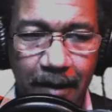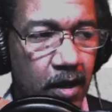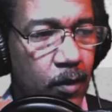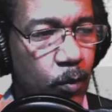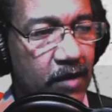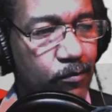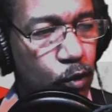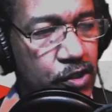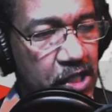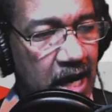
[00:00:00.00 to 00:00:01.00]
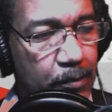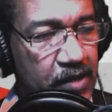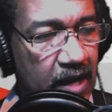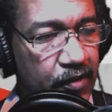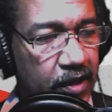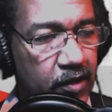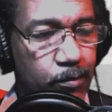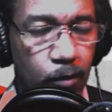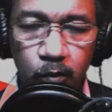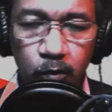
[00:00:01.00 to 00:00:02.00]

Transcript: We have more jobs out there than most,